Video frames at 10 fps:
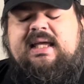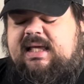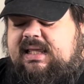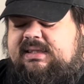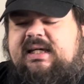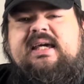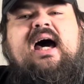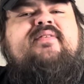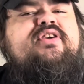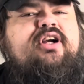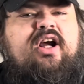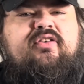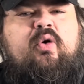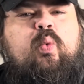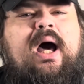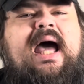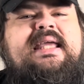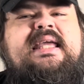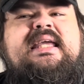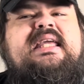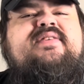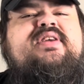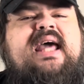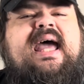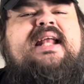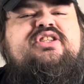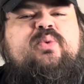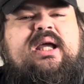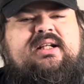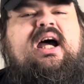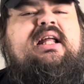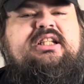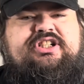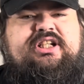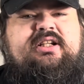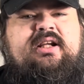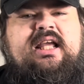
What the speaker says: the governor of Hawaii even had to acknowledge it.